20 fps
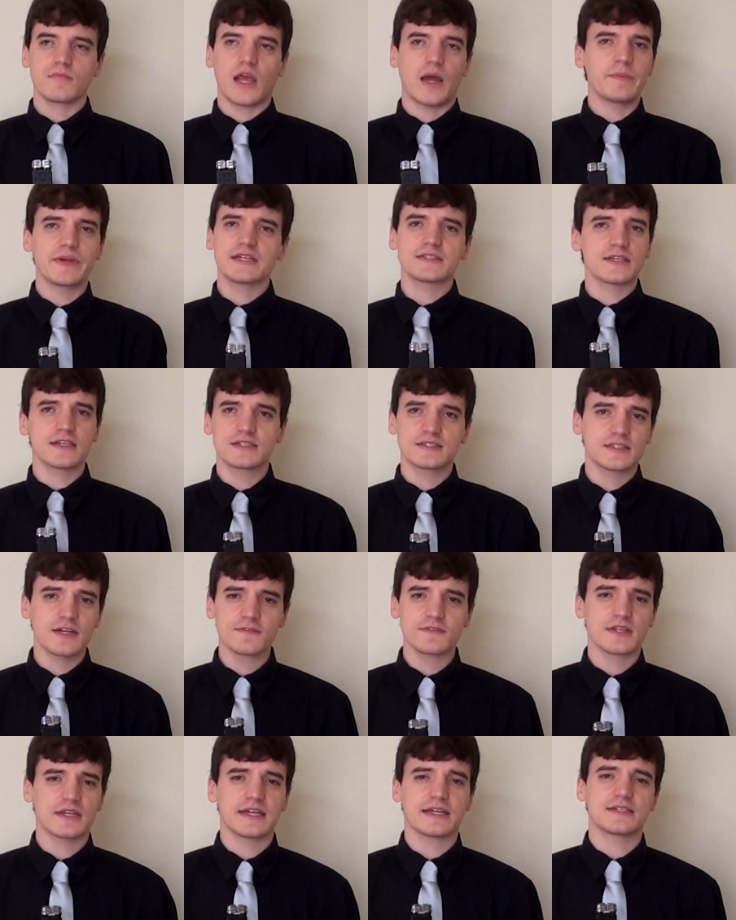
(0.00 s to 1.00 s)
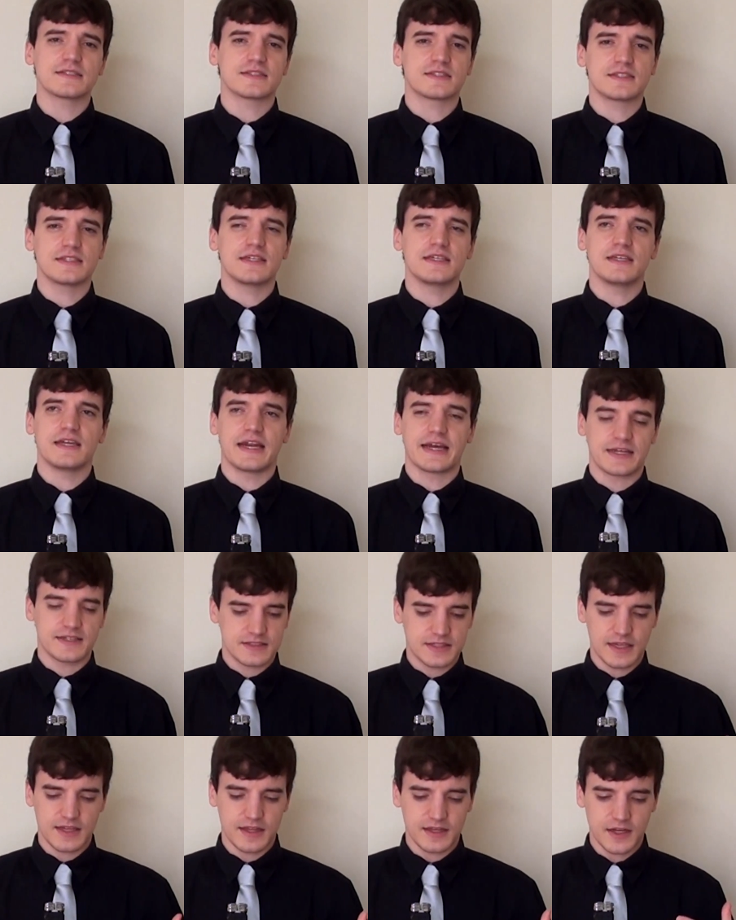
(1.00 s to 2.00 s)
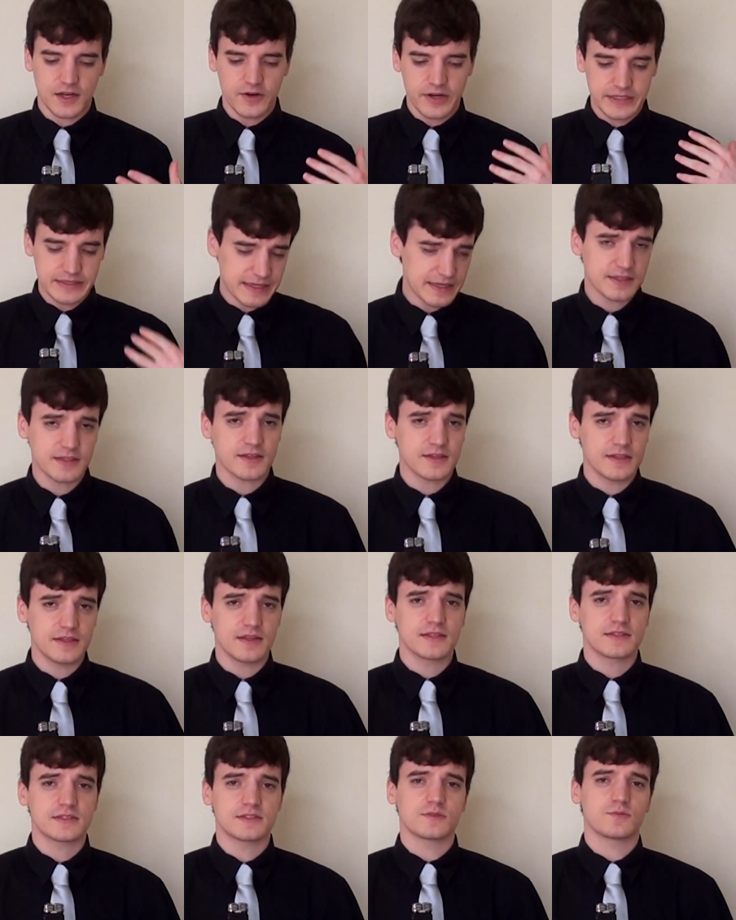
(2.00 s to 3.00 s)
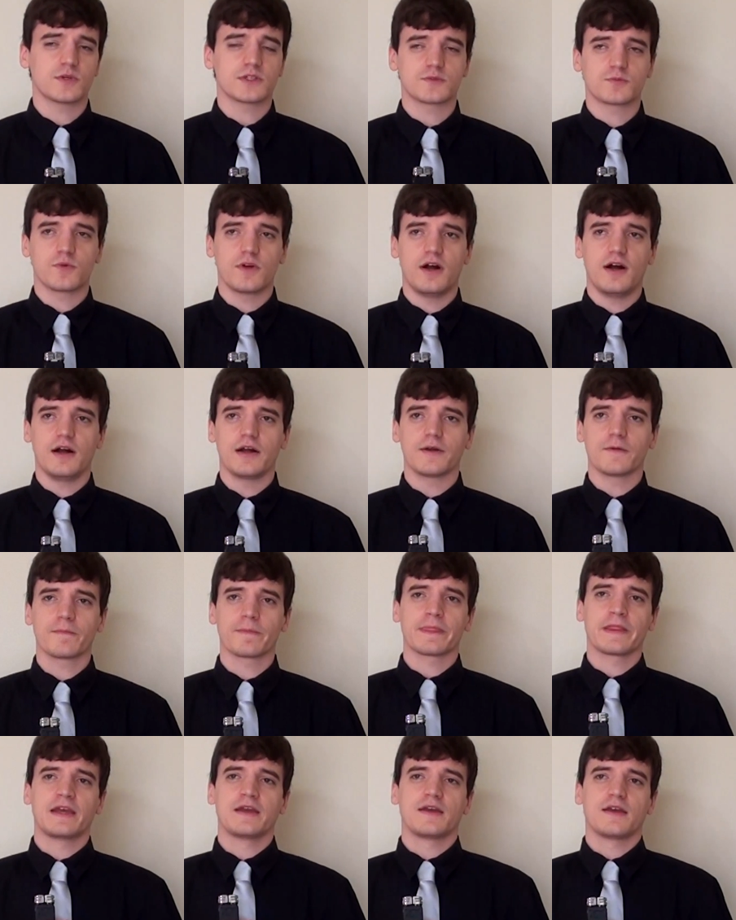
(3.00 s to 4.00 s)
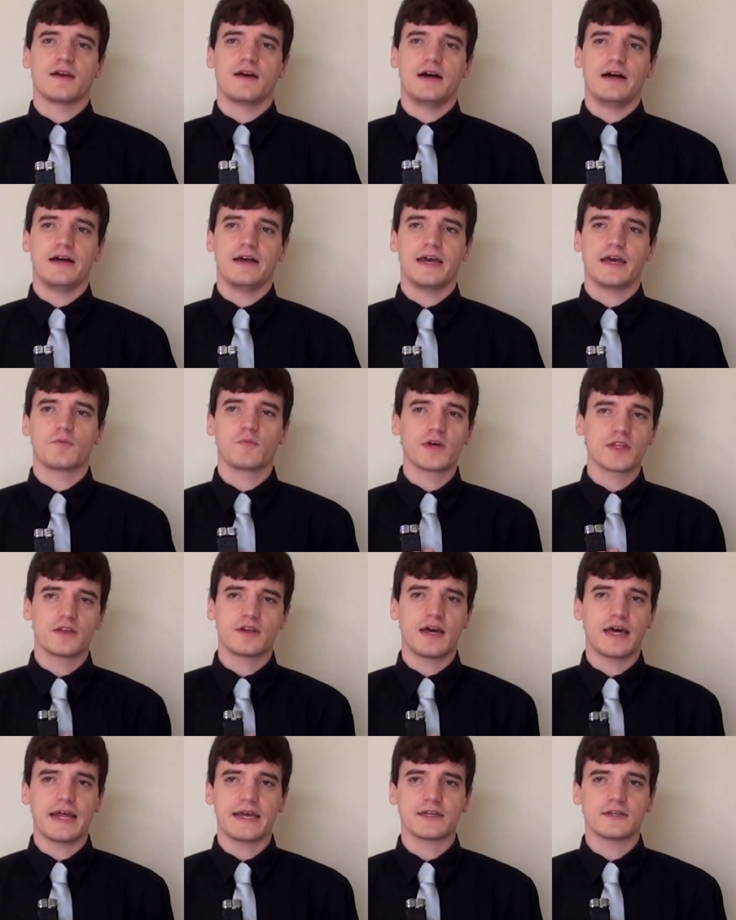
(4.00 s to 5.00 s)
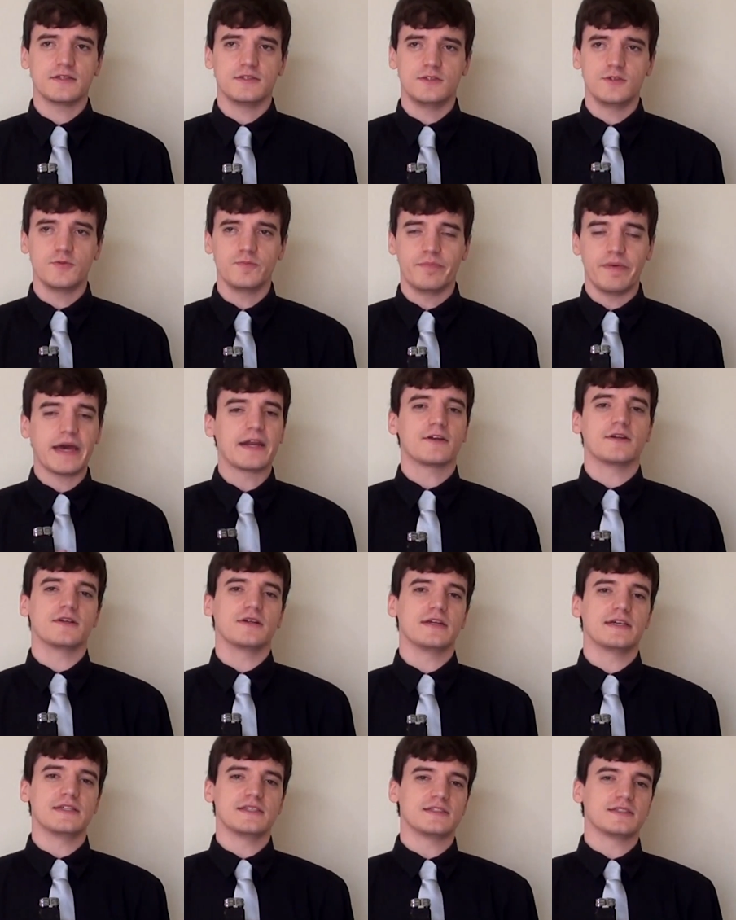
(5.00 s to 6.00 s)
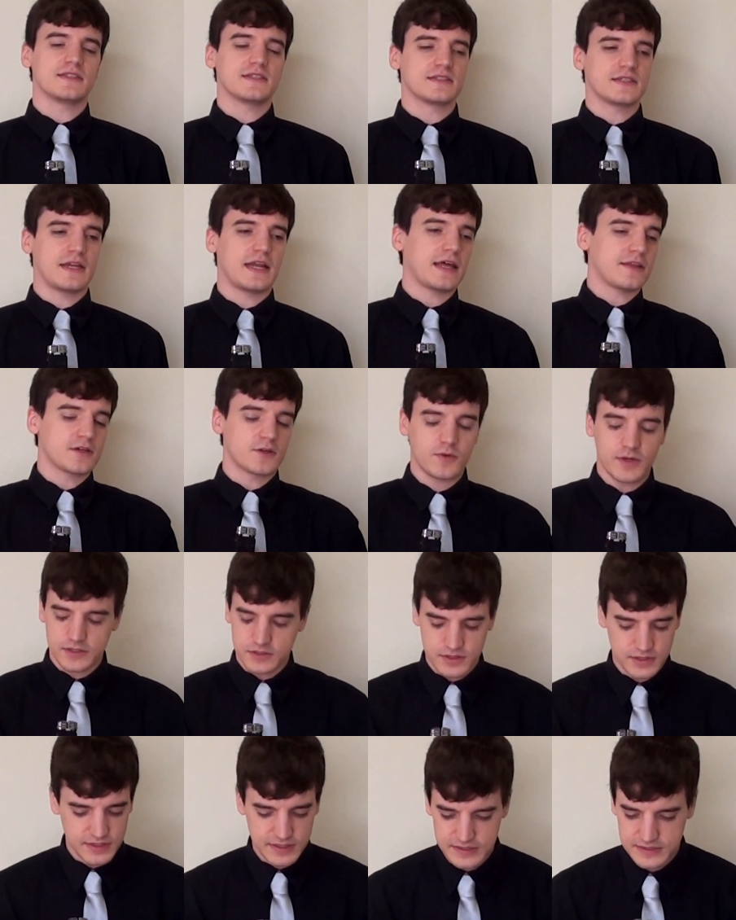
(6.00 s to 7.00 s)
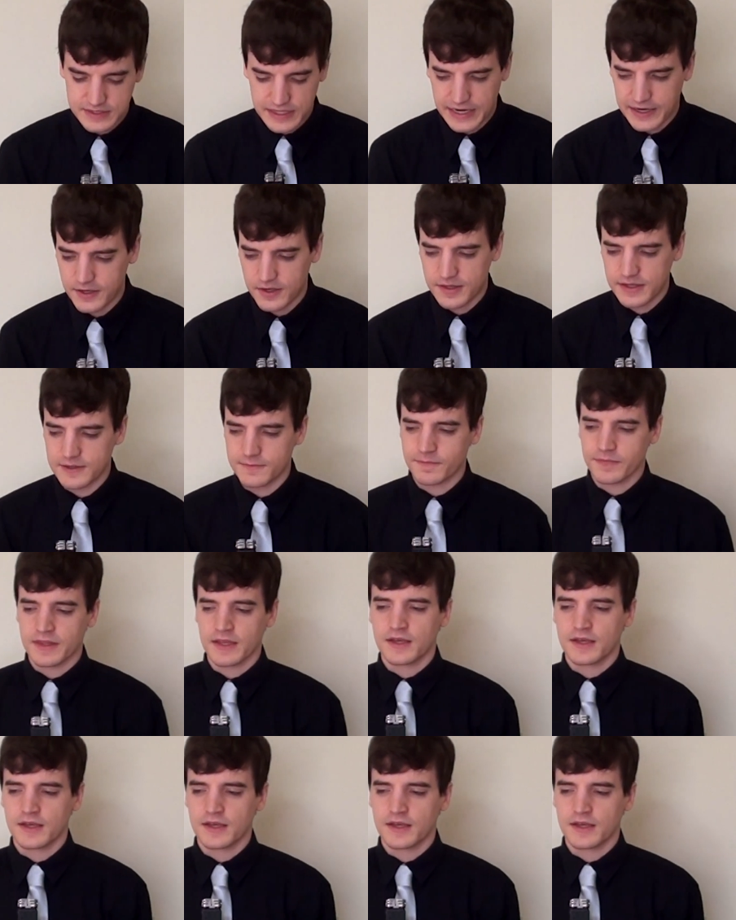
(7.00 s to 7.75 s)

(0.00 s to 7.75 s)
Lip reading: It's like stuff that I can see and I can say like, all right, technically this is what's wrong, and whether or not I could do better is another question entirely.